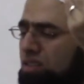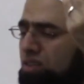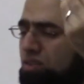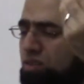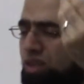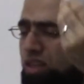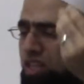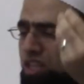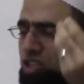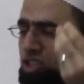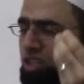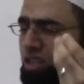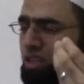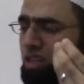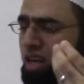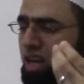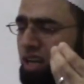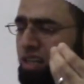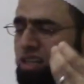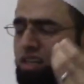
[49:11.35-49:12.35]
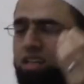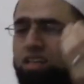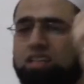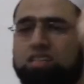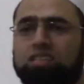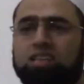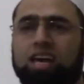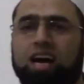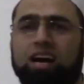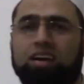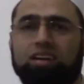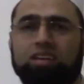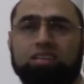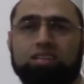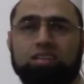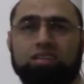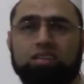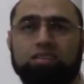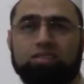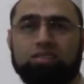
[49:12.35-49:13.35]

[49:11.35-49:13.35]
religion and in his character.